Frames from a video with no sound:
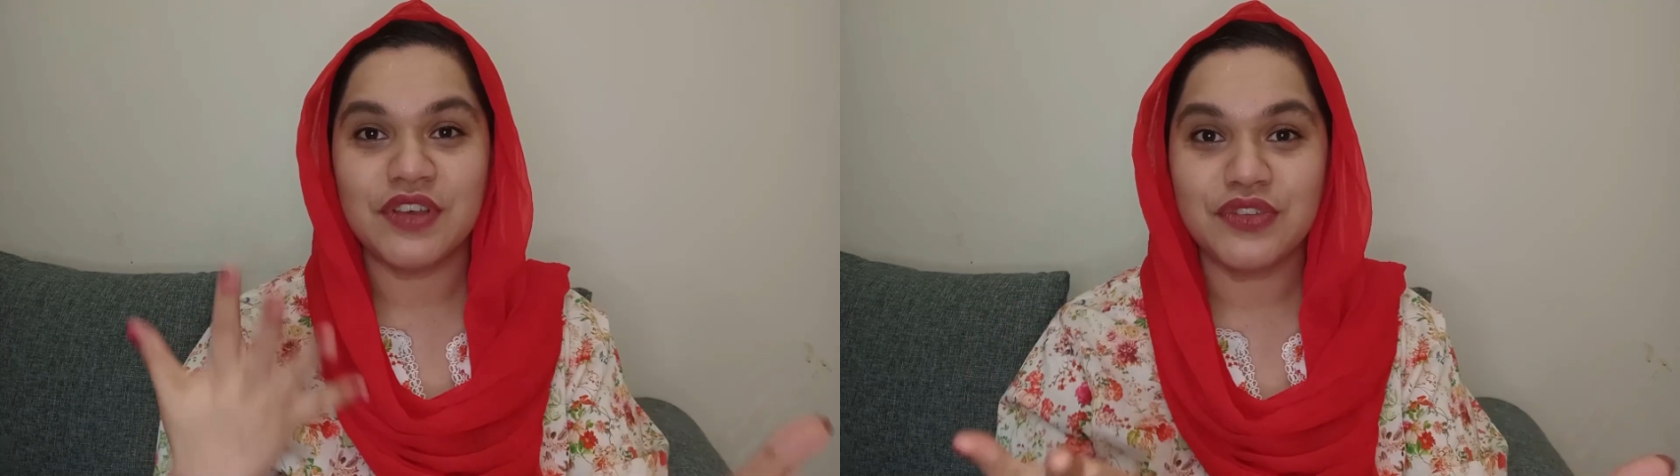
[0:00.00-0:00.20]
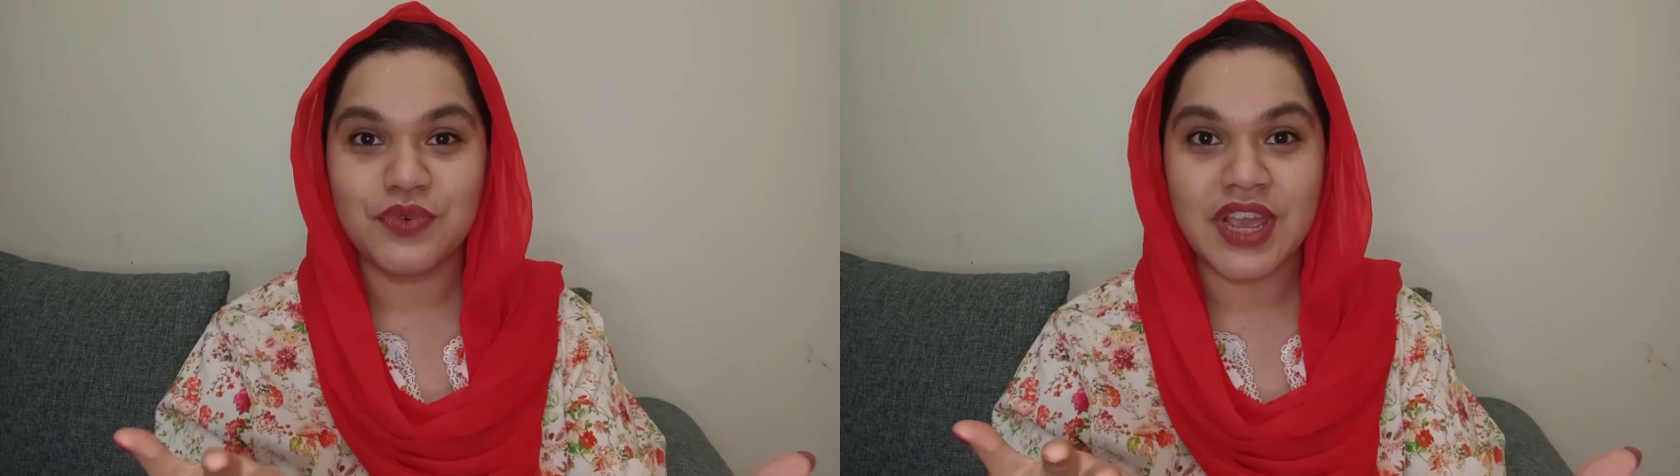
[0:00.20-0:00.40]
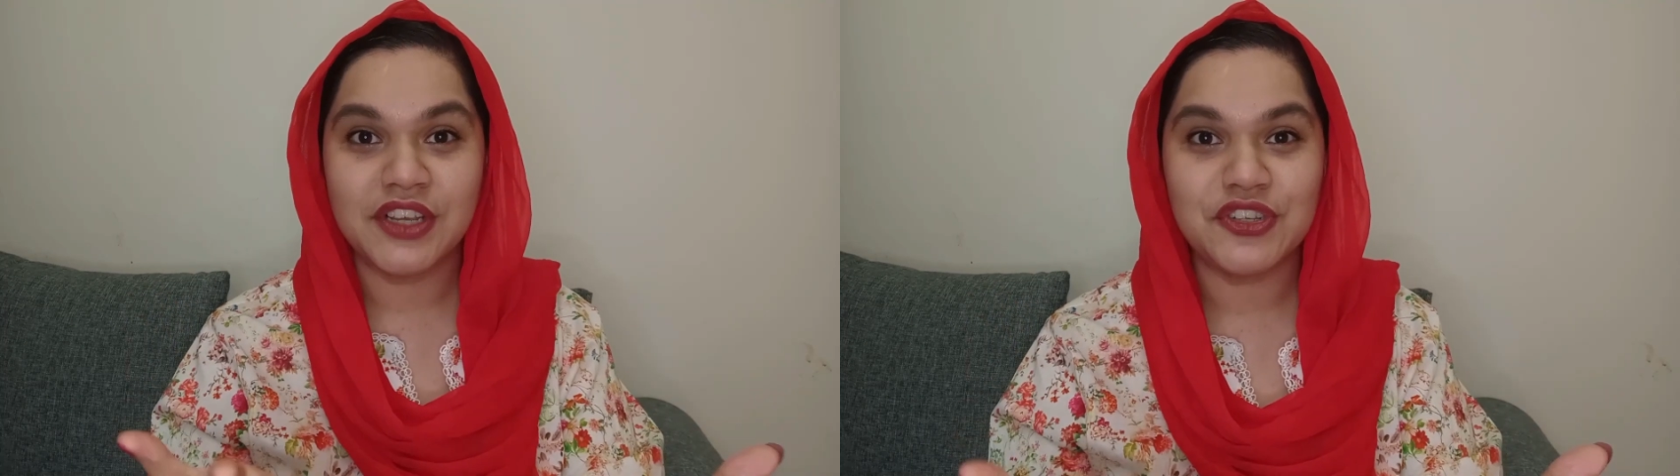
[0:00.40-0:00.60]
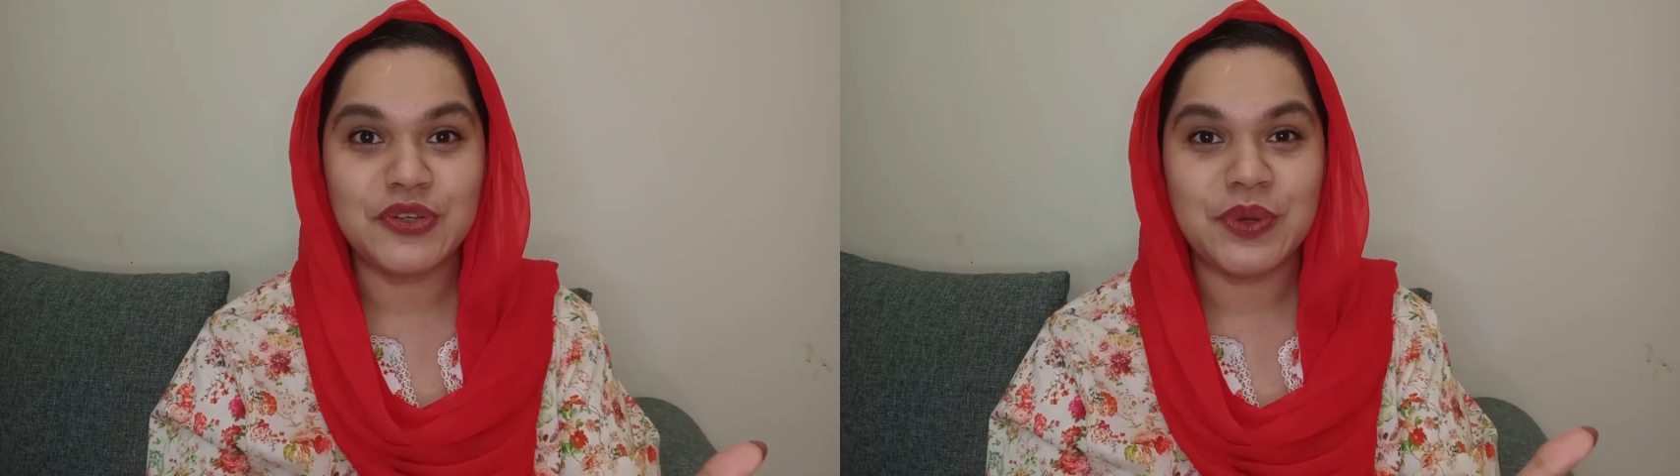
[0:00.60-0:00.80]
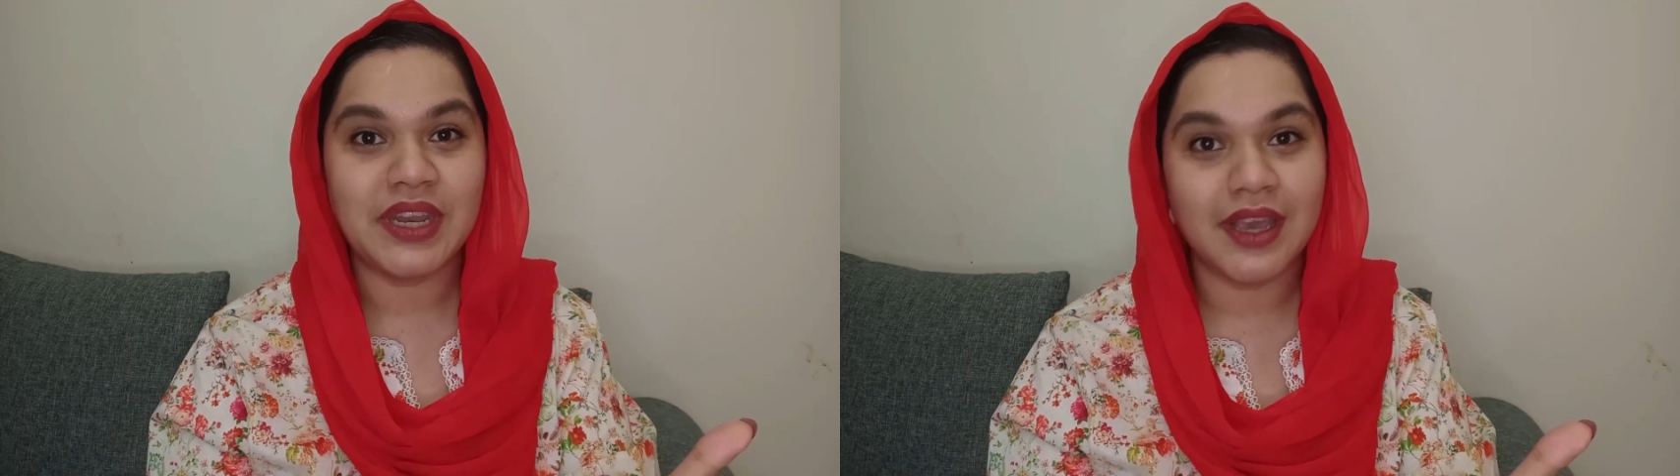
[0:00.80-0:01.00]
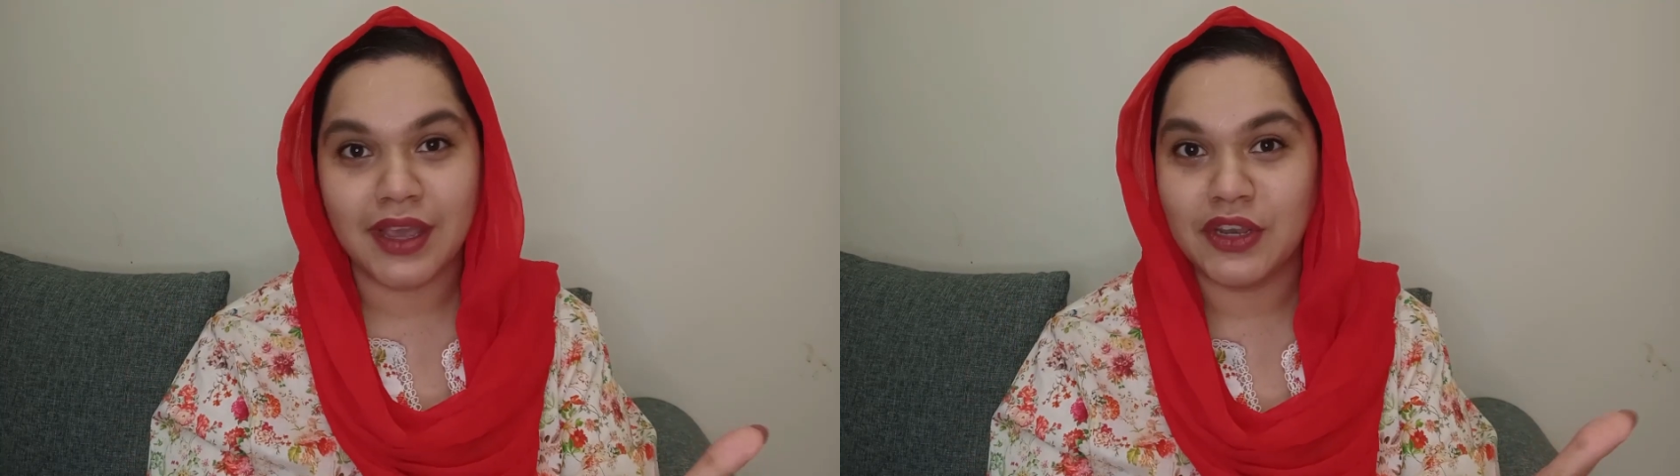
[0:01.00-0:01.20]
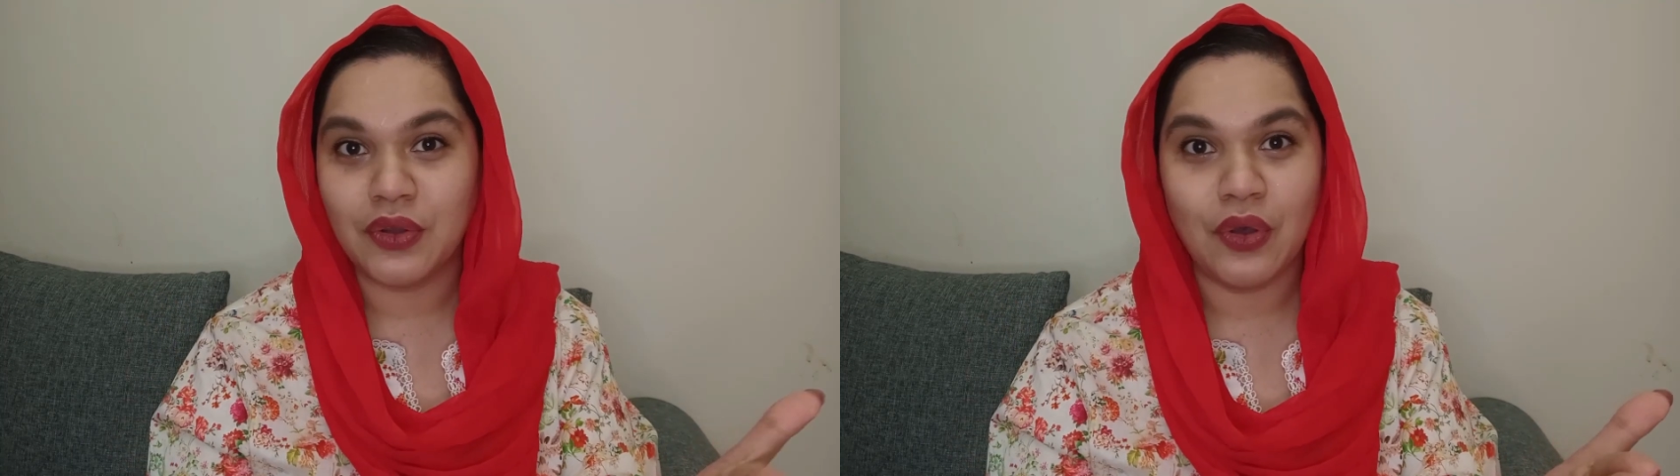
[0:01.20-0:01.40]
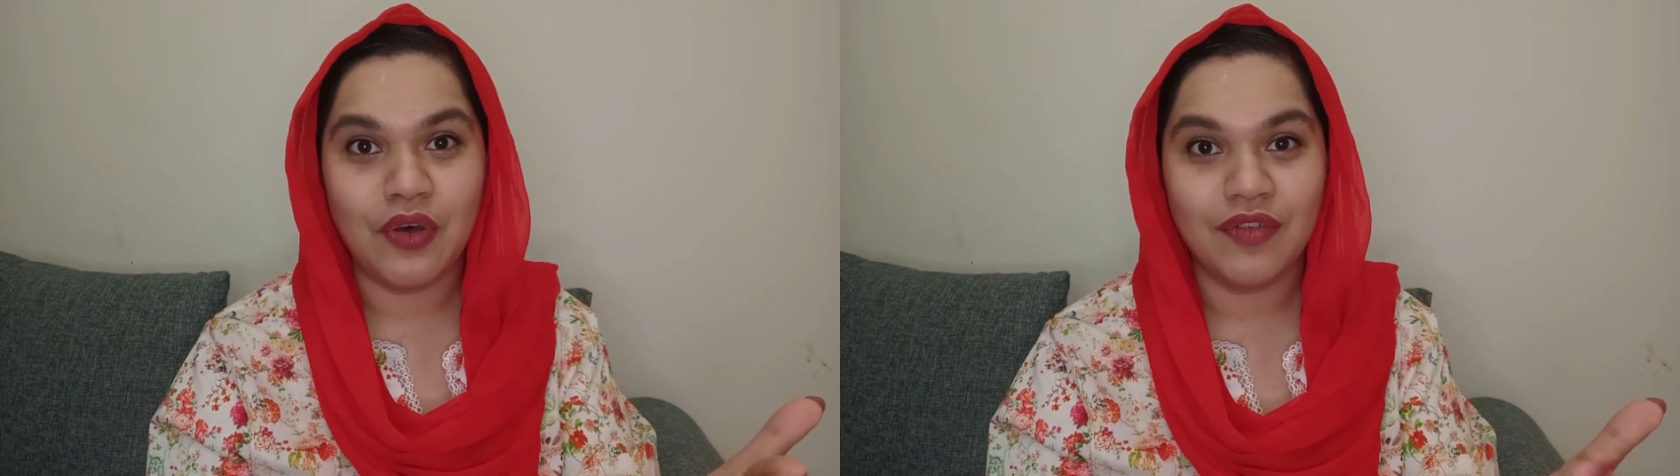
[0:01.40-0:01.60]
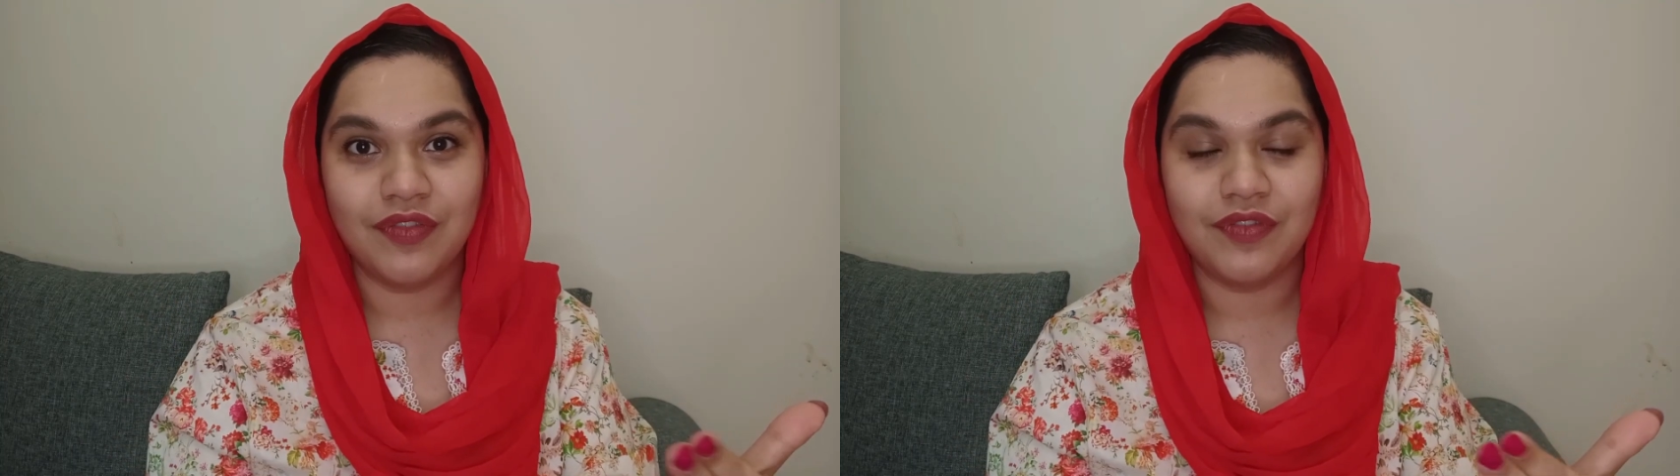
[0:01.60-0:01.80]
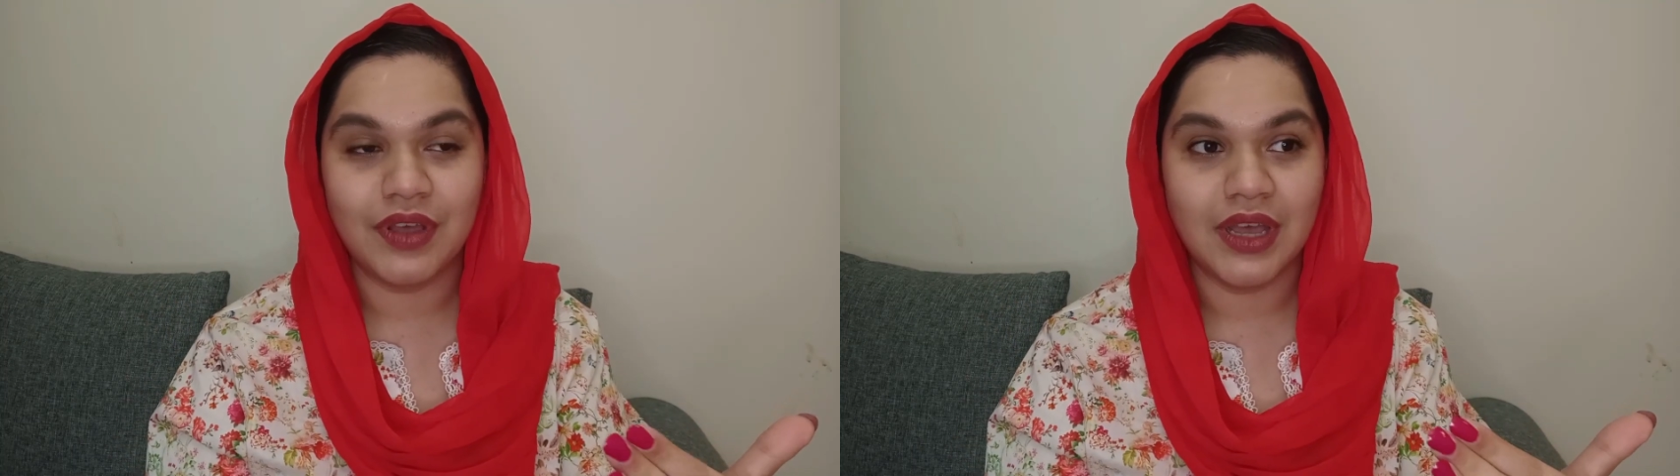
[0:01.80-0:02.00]
first reaction to any kind of
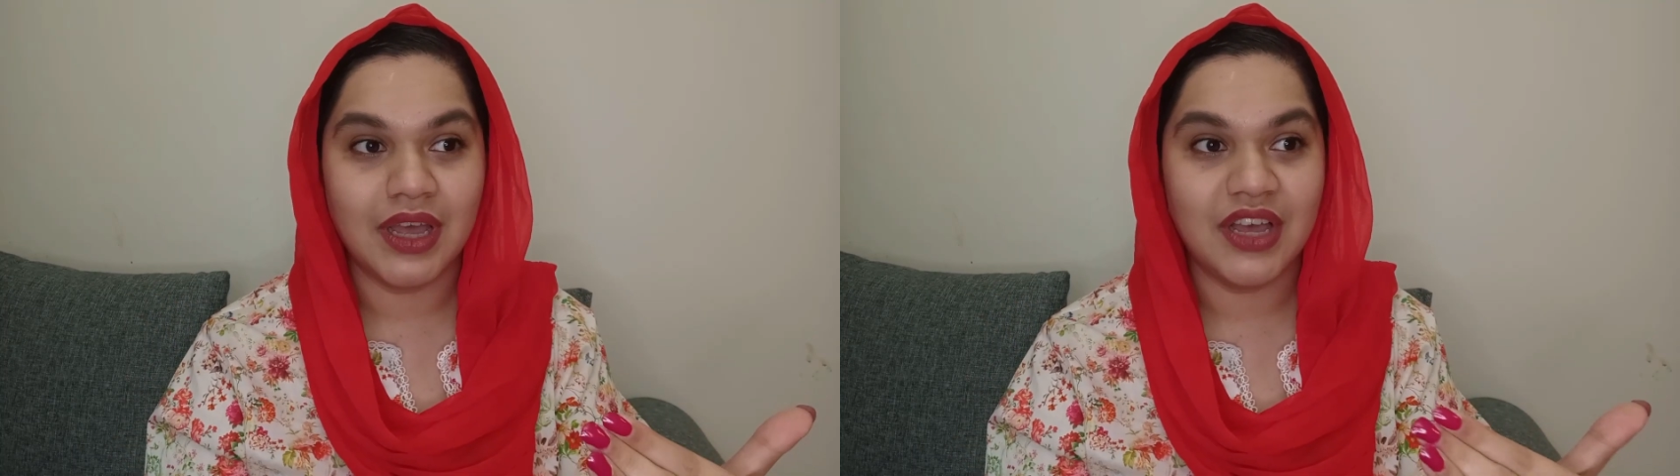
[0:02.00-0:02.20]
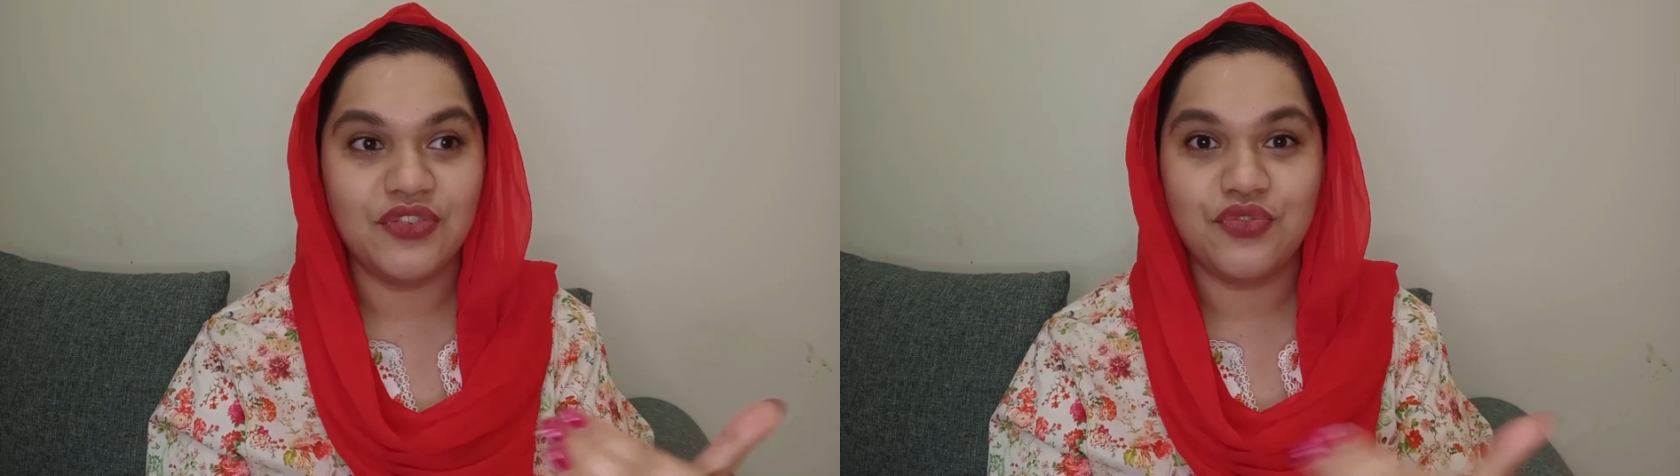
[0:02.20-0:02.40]
uh,